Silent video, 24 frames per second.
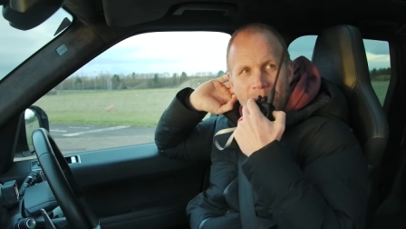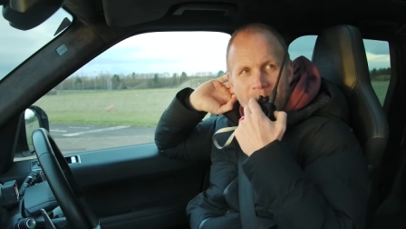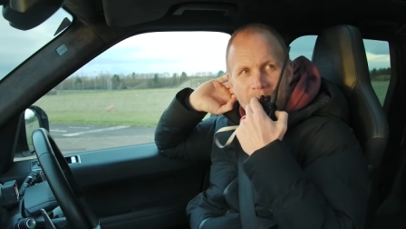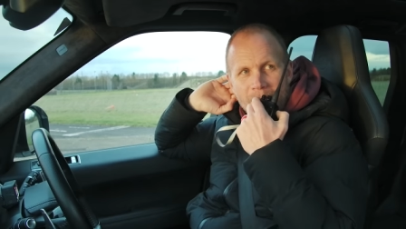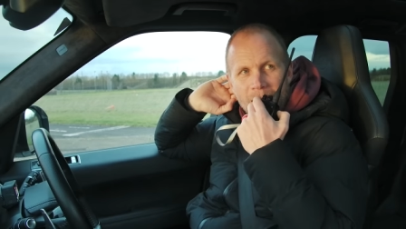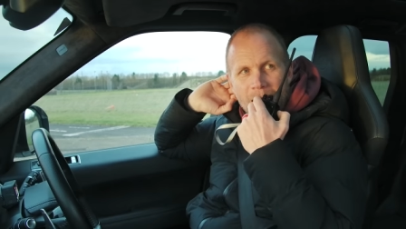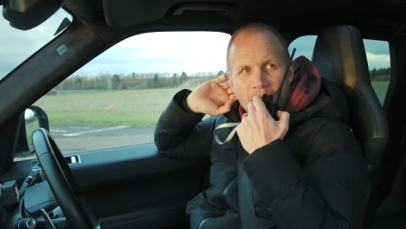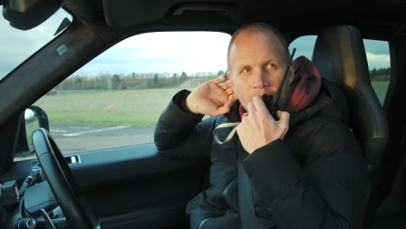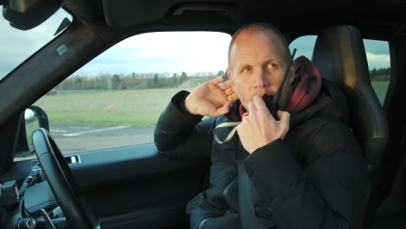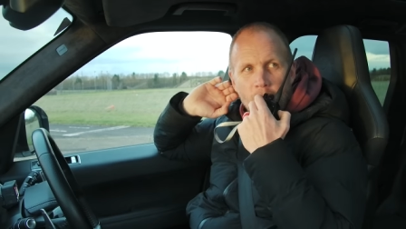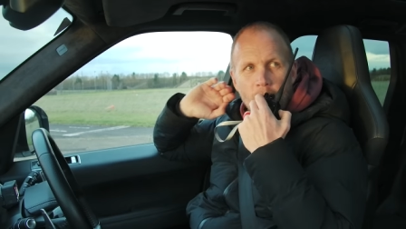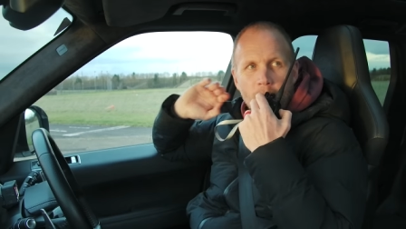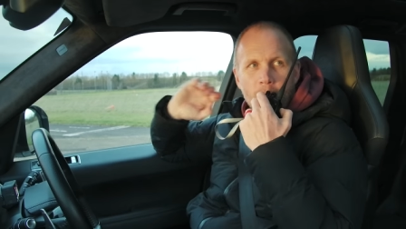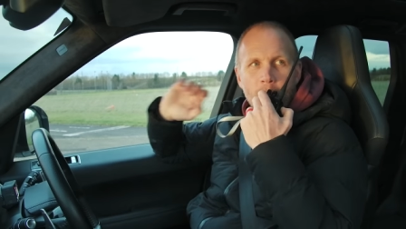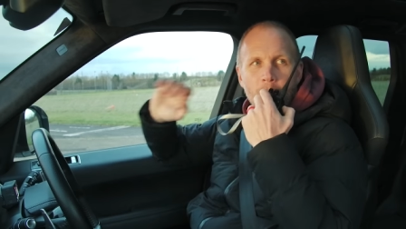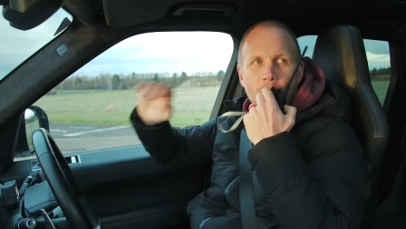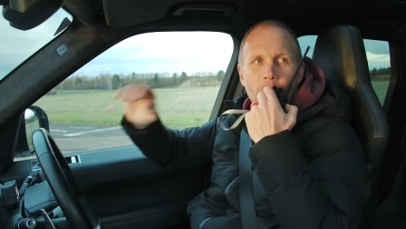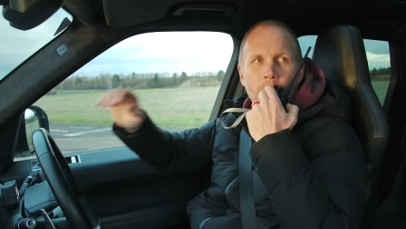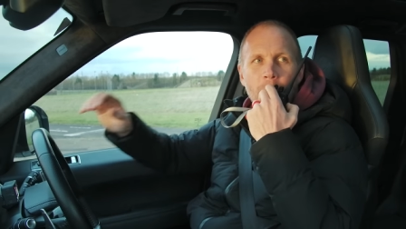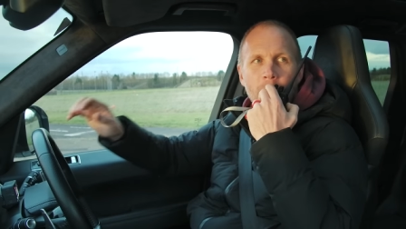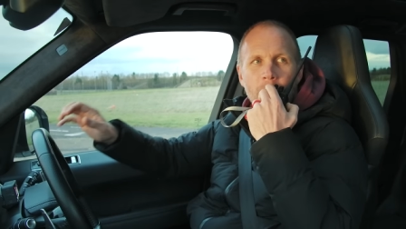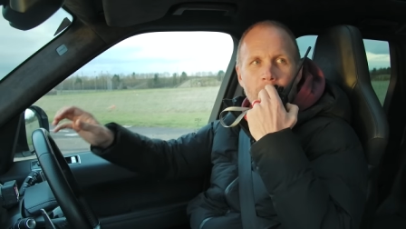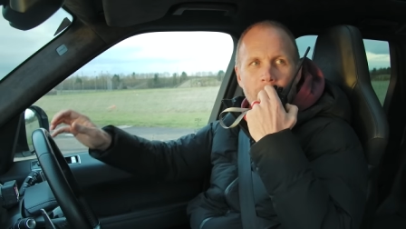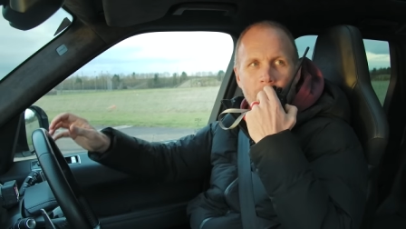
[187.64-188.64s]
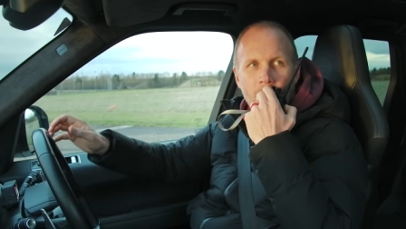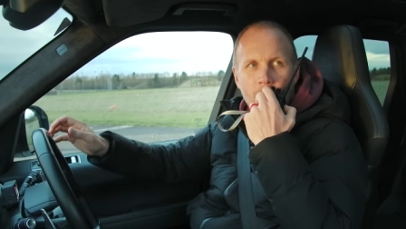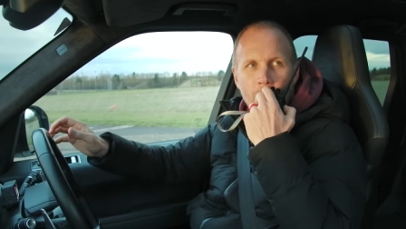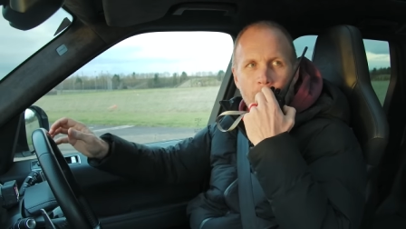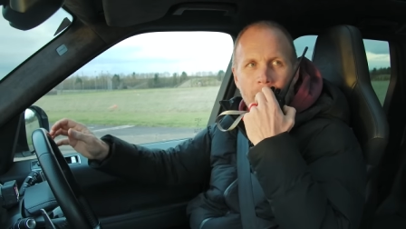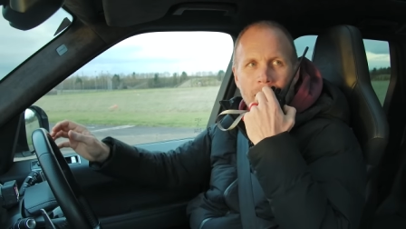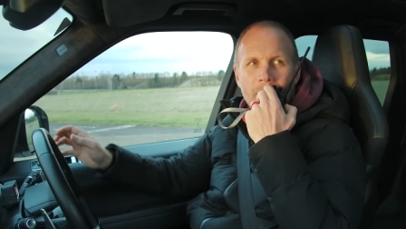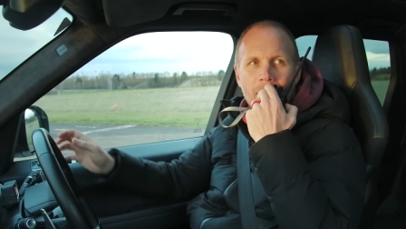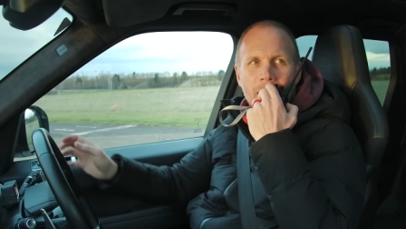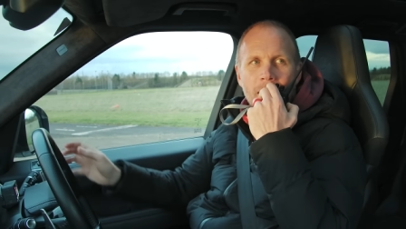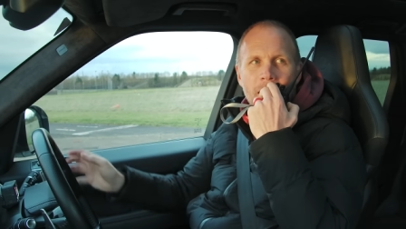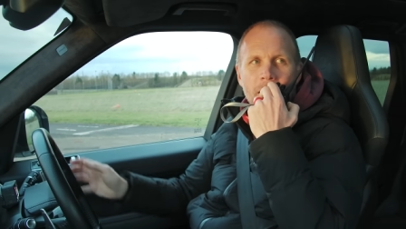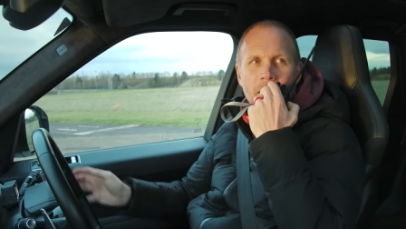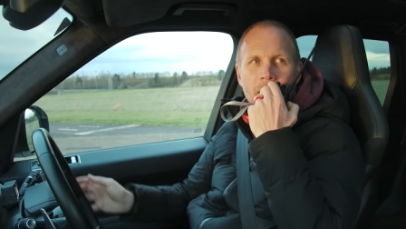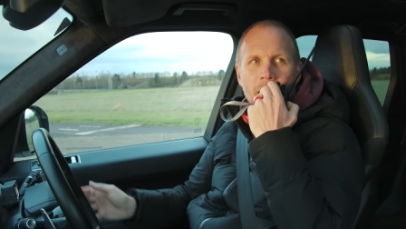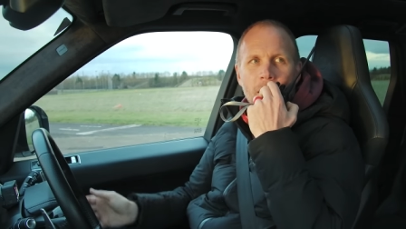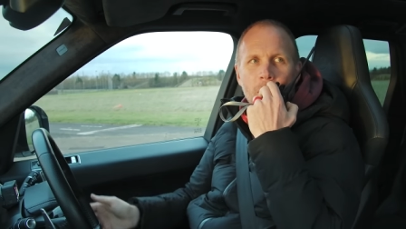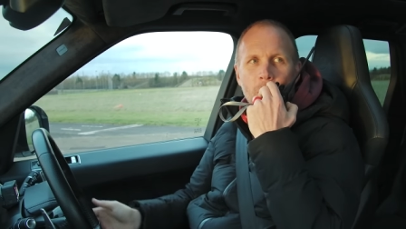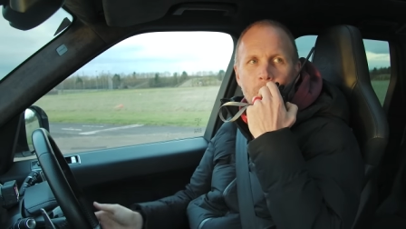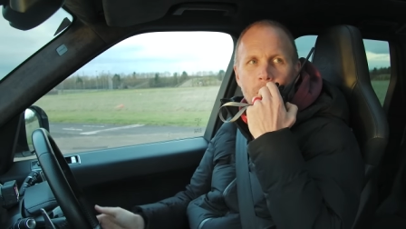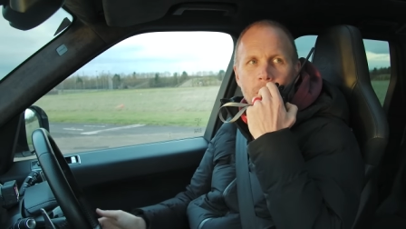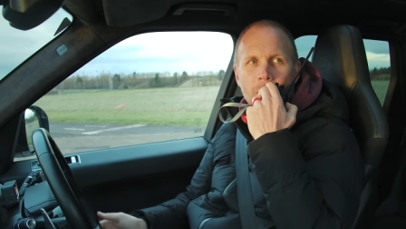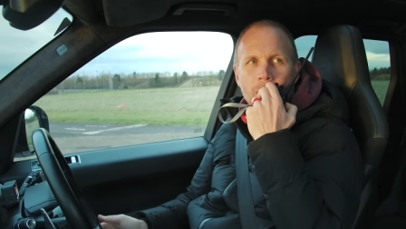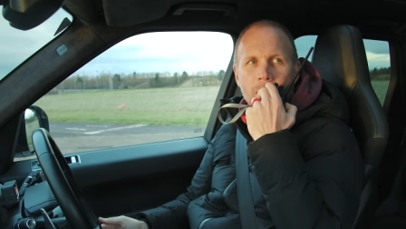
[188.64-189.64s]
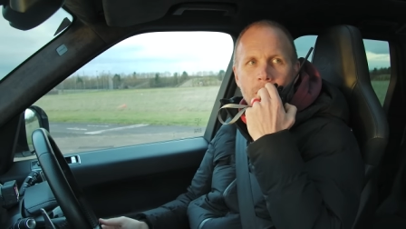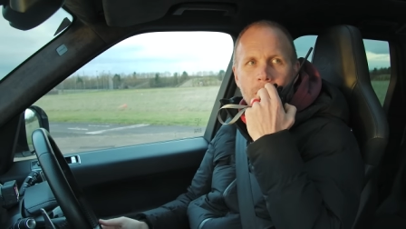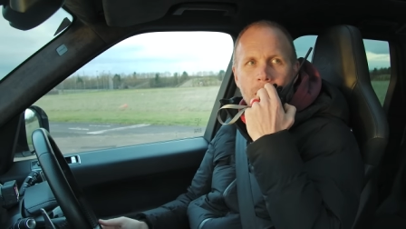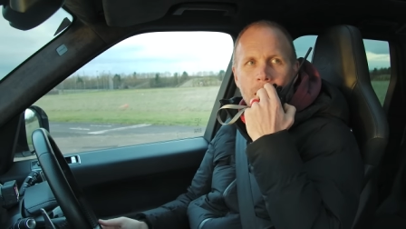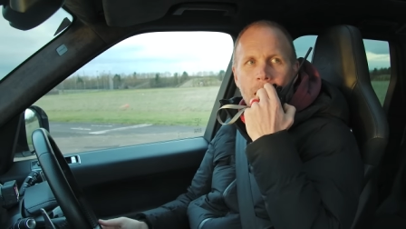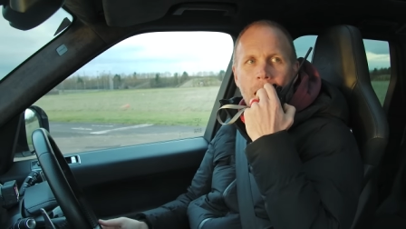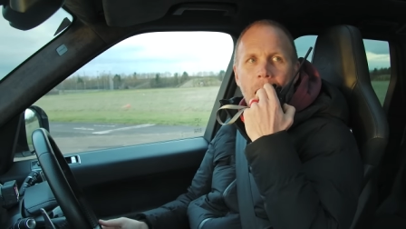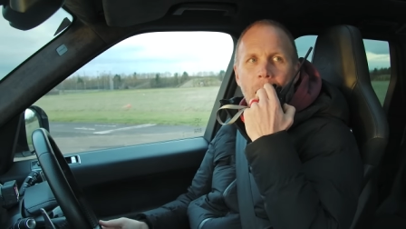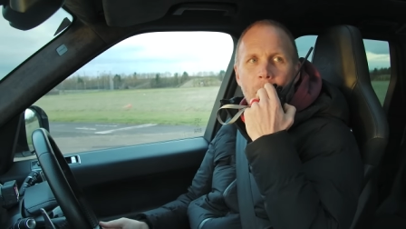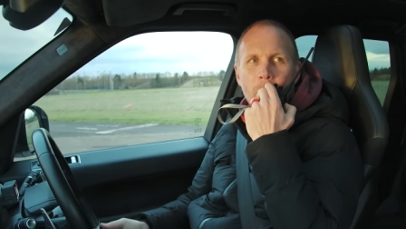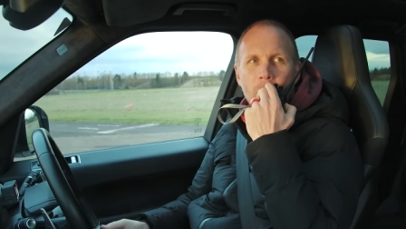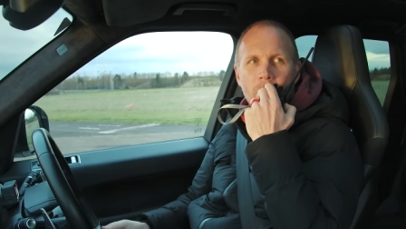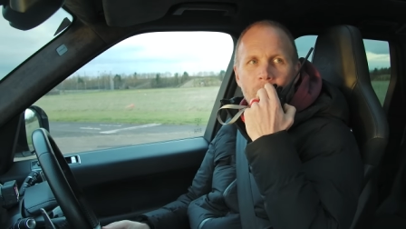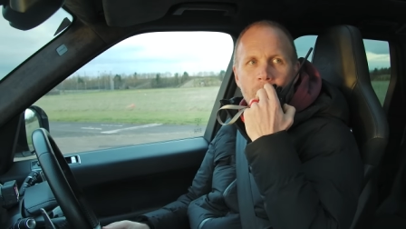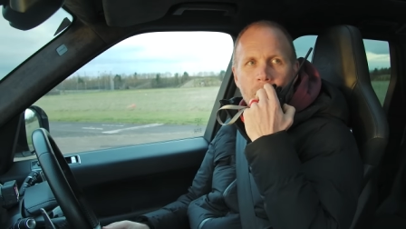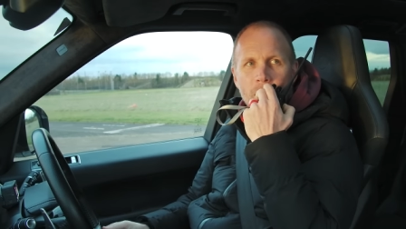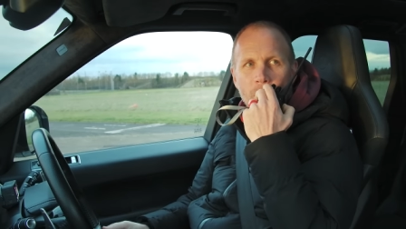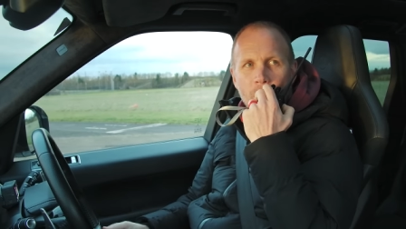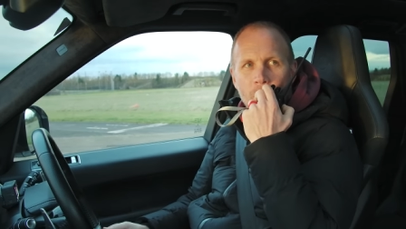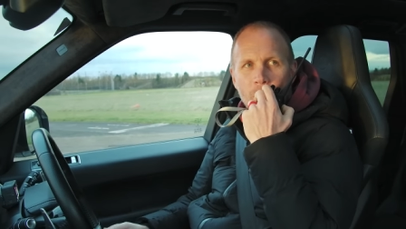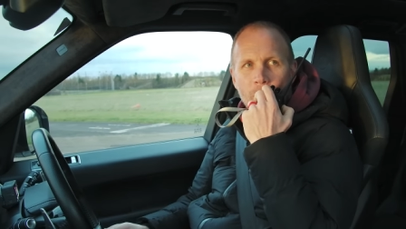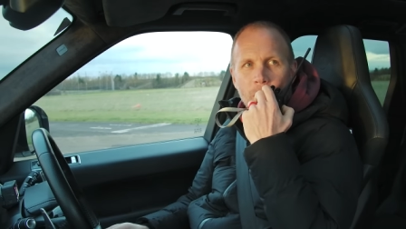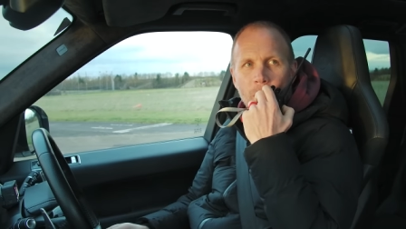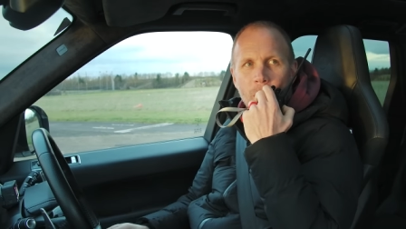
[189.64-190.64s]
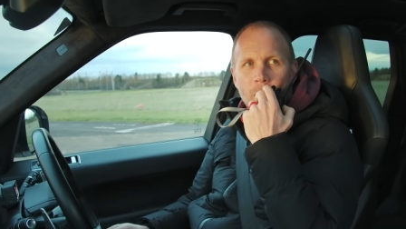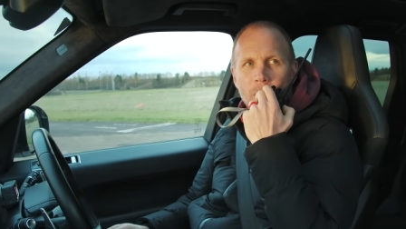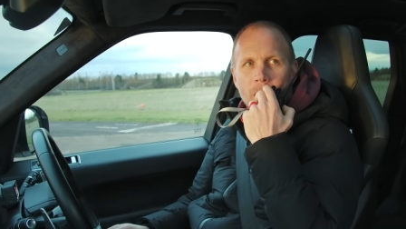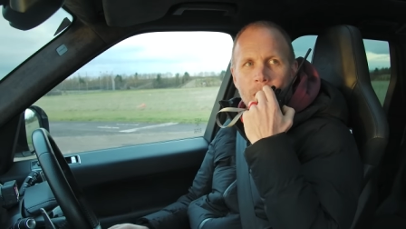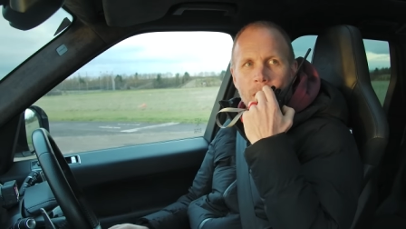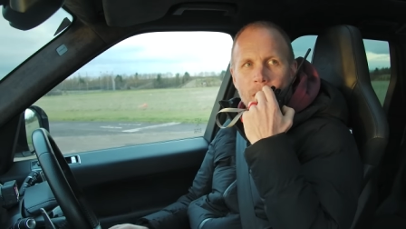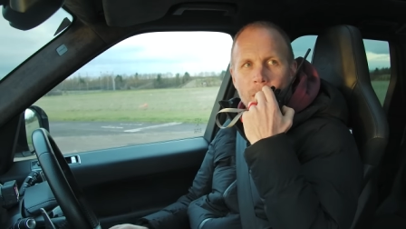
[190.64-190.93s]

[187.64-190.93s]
Yeah, yours was built in a hermetically sealed lab and this was built in